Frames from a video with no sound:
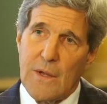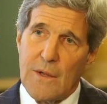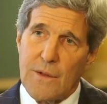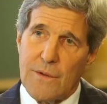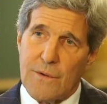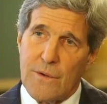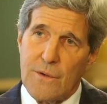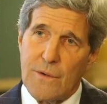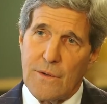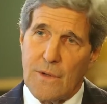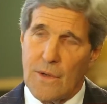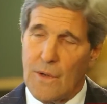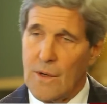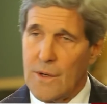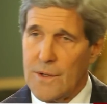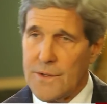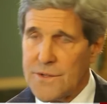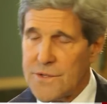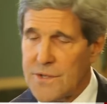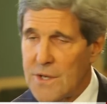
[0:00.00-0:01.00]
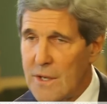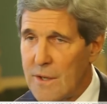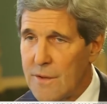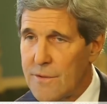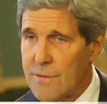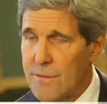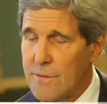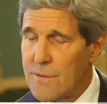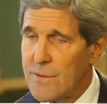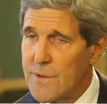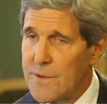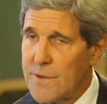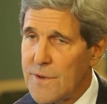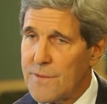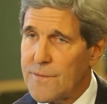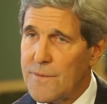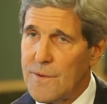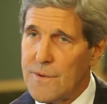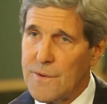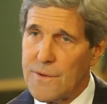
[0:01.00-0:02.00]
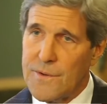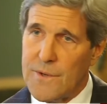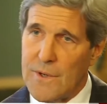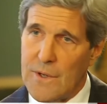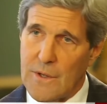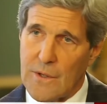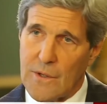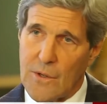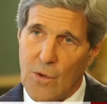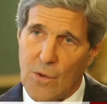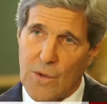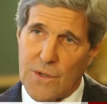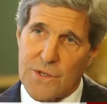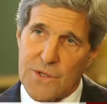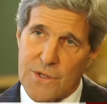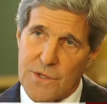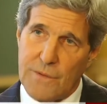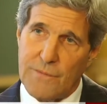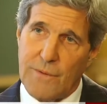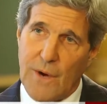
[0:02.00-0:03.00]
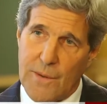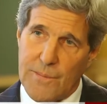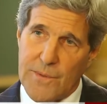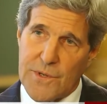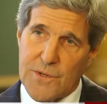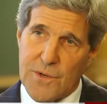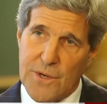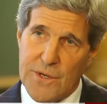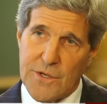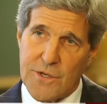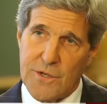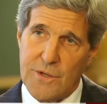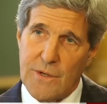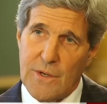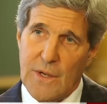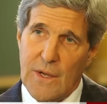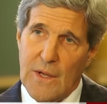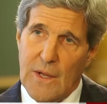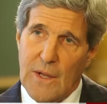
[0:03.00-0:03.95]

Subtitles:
through the law of the sea, through the different courts of arbitration,